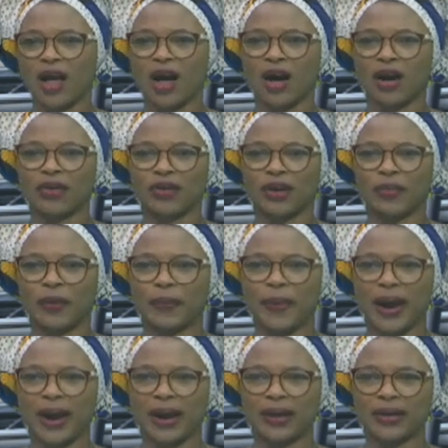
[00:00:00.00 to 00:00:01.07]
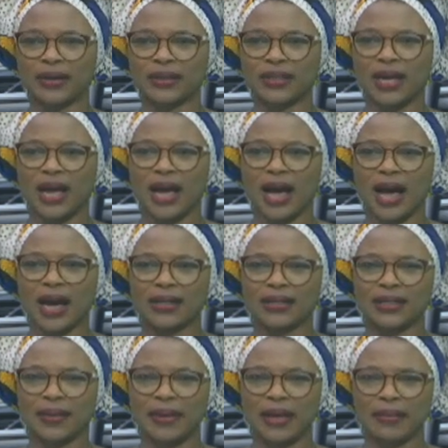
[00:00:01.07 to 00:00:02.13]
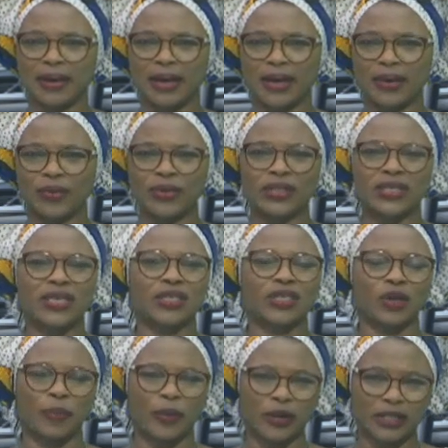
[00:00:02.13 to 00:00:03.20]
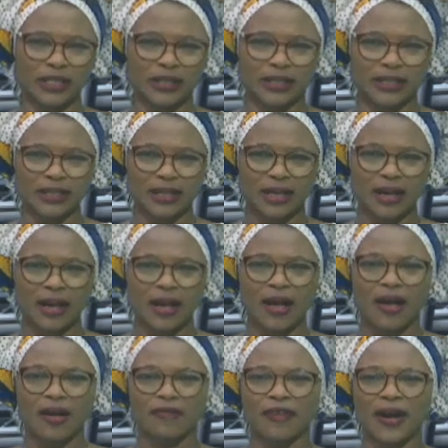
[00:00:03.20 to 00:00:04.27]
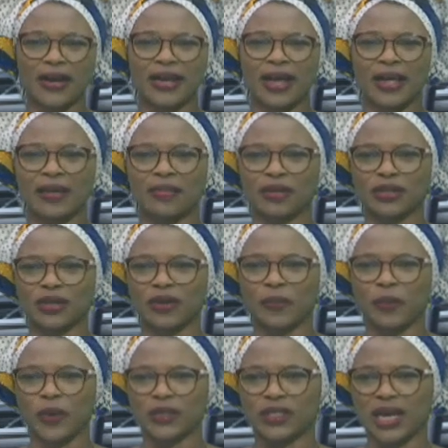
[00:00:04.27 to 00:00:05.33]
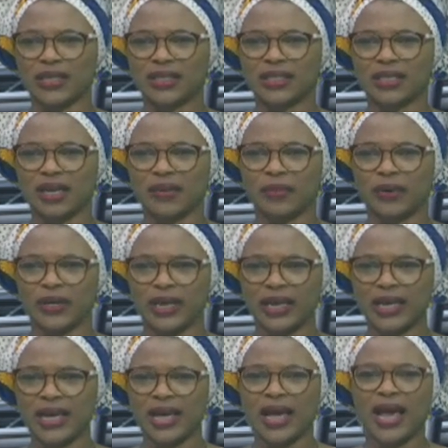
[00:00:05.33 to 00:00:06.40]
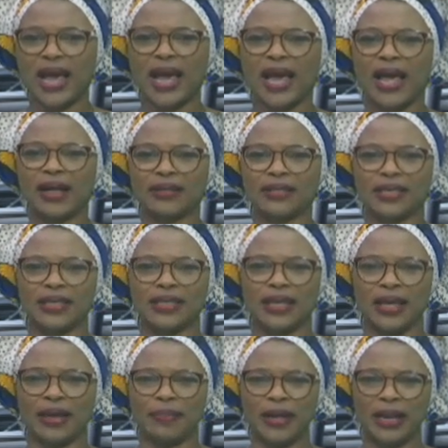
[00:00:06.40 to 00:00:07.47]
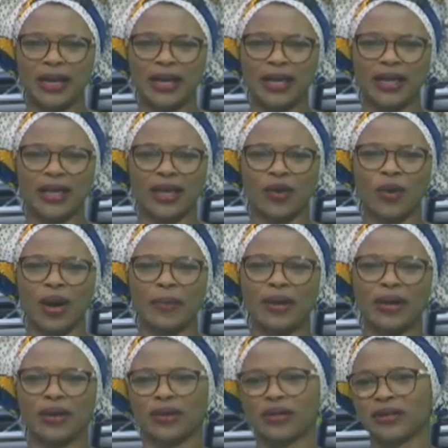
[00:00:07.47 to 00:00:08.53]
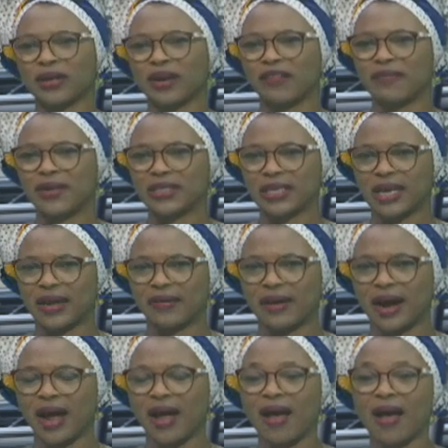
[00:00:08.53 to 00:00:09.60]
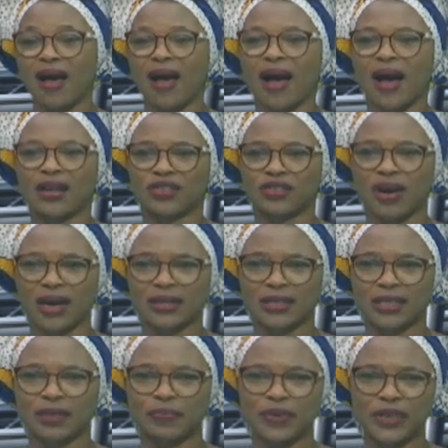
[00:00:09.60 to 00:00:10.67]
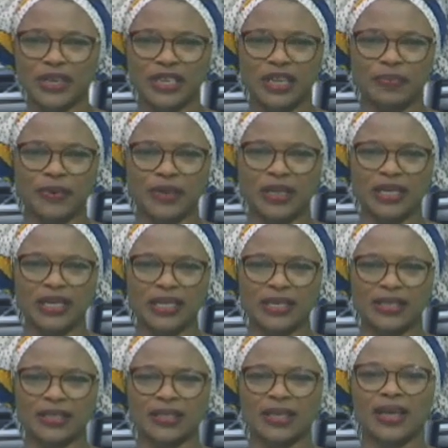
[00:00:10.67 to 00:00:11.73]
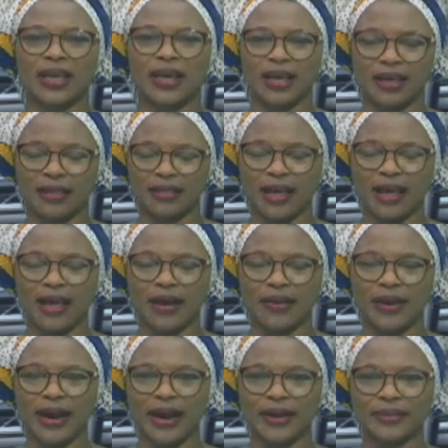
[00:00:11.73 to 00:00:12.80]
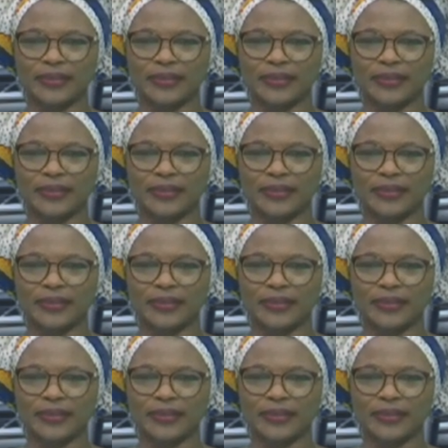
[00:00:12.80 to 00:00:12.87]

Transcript: Honorable Paragon Azemegbe, with his supporters. Friday, Himoto reports that the ceremony held in Ebele, Igwebe local government area, attracted PDP leaders in the area.